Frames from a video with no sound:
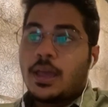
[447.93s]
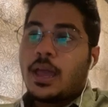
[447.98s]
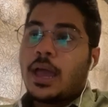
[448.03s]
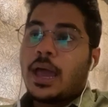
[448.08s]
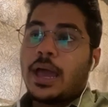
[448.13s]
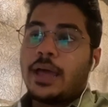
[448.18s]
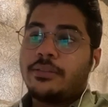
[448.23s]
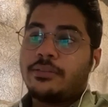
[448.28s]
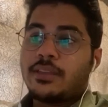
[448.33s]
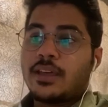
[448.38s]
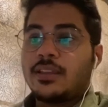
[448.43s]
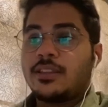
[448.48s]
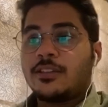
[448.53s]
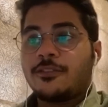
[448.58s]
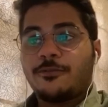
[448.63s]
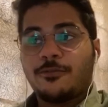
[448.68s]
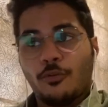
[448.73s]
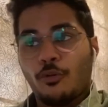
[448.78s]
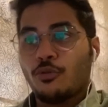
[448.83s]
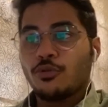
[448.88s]
And then the
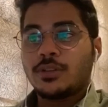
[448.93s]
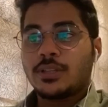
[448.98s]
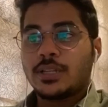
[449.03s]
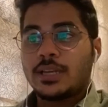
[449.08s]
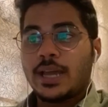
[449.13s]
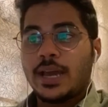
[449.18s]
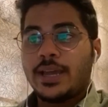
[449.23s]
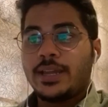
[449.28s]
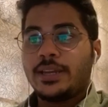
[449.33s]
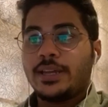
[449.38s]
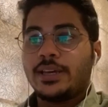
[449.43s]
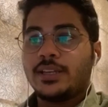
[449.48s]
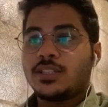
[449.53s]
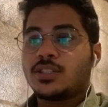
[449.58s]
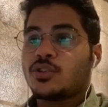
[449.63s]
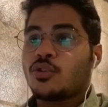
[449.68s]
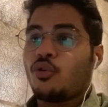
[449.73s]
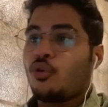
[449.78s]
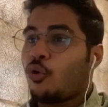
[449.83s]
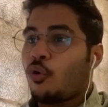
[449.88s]
fourth line is
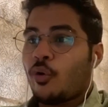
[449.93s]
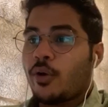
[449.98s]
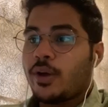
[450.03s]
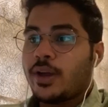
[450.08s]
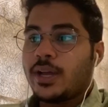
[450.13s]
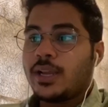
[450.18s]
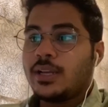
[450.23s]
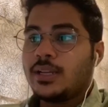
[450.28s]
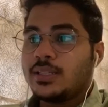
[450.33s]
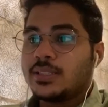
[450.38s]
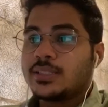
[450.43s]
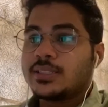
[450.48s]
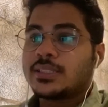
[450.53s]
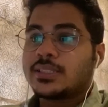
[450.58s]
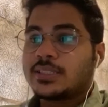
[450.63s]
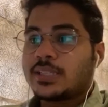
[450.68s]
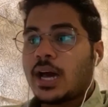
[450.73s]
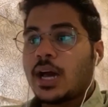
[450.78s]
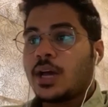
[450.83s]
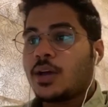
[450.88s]
Koel
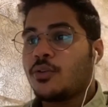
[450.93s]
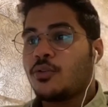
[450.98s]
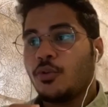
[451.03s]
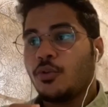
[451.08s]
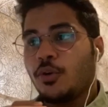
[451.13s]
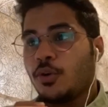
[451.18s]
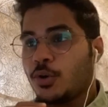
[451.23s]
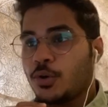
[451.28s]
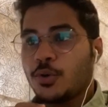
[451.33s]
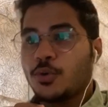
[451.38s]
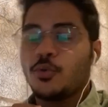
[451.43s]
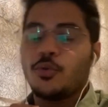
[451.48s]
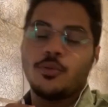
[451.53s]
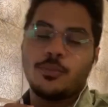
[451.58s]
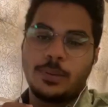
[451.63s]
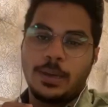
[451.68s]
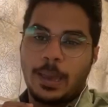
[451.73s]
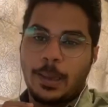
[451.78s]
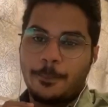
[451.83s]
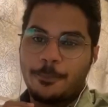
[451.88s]
sa kohko
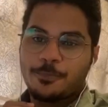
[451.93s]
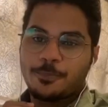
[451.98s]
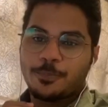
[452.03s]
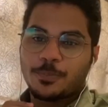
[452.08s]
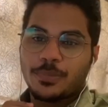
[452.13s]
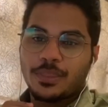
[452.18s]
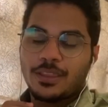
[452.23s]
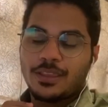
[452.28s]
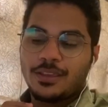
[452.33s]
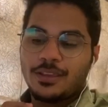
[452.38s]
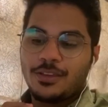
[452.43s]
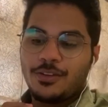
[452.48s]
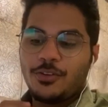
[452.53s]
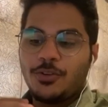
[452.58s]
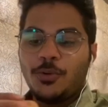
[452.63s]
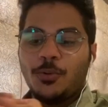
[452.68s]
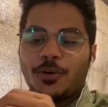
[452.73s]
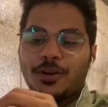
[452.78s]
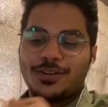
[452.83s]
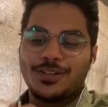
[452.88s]
mein. You
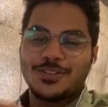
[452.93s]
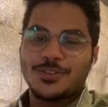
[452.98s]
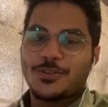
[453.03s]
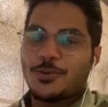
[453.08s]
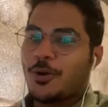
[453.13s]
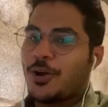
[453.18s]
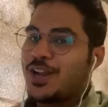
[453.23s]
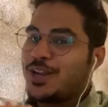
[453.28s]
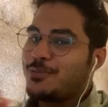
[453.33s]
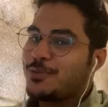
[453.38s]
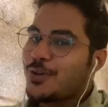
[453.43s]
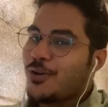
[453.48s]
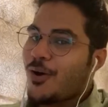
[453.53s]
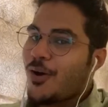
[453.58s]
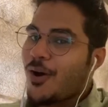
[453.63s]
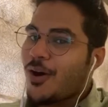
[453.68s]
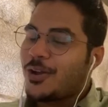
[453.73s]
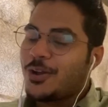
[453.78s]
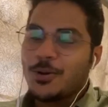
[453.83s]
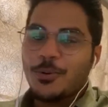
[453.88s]
know what is koel? We
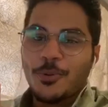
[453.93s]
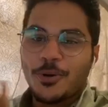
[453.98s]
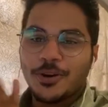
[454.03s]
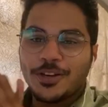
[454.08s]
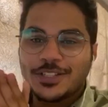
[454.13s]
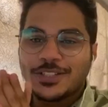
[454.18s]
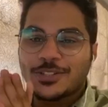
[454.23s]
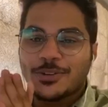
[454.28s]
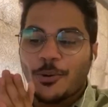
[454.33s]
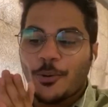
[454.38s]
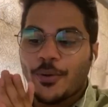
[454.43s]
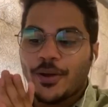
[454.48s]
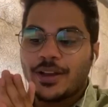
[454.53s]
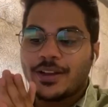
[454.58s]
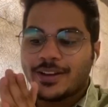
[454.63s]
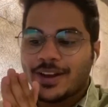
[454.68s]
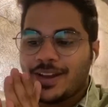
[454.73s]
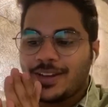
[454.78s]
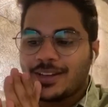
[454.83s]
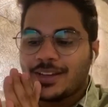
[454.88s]
all know what is koel,
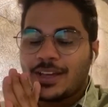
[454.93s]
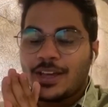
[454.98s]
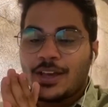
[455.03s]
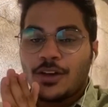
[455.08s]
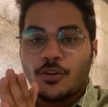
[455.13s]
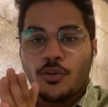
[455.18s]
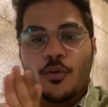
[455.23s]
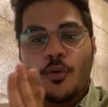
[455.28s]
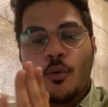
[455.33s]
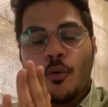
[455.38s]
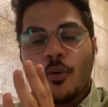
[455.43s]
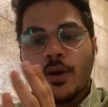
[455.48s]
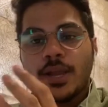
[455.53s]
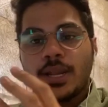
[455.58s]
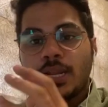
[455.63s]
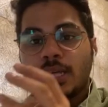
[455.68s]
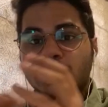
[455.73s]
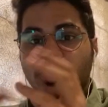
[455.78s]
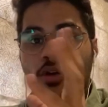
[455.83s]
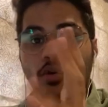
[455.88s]
right?
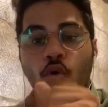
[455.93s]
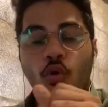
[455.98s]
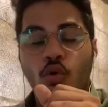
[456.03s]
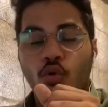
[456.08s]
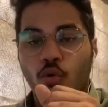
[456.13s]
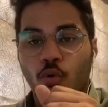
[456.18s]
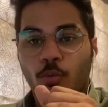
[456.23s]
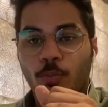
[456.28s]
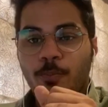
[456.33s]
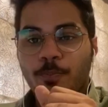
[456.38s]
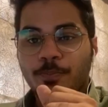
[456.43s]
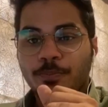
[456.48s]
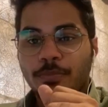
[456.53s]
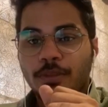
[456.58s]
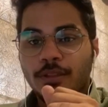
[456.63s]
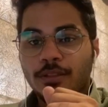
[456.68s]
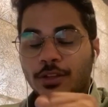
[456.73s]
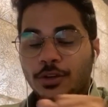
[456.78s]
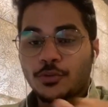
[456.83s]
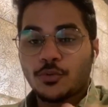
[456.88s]
Koel is a cuckoo.
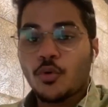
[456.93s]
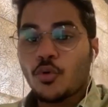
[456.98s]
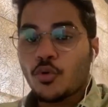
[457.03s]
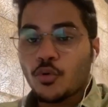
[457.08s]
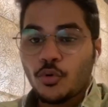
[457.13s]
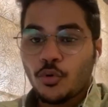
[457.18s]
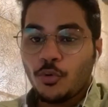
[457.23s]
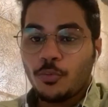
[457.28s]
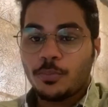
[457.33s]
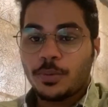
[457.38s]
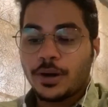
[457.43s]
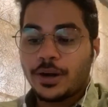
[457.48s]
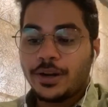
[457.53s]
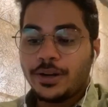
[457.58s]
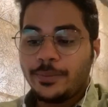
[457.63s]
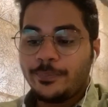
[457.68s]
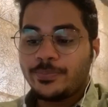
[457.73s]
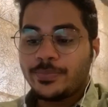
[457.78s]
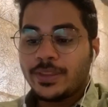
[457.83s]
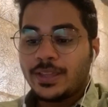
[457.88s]
The cuckoo
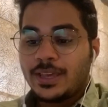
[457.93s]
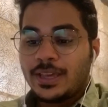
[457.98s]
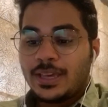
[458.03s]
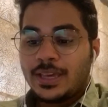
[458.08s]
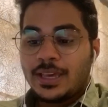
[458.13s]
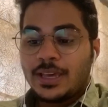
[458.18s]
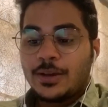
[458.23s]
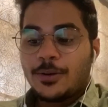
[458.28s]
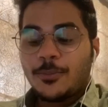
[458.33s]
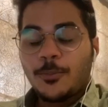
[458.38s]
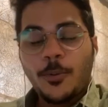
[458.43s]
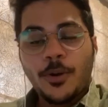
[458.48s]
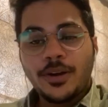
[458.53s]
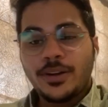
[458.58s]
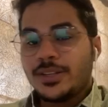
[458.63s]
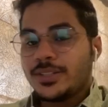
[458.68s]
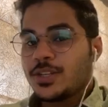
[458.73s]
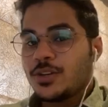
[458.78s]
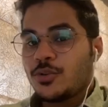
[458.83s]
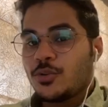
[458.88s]
bird, what
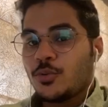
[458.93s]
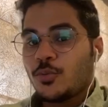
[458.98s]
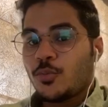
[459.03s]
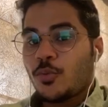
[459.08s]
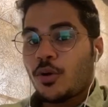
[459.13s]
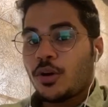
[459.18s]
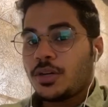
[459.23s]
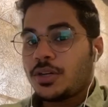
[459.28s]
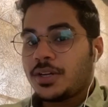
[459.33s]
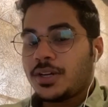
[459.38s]
does it do?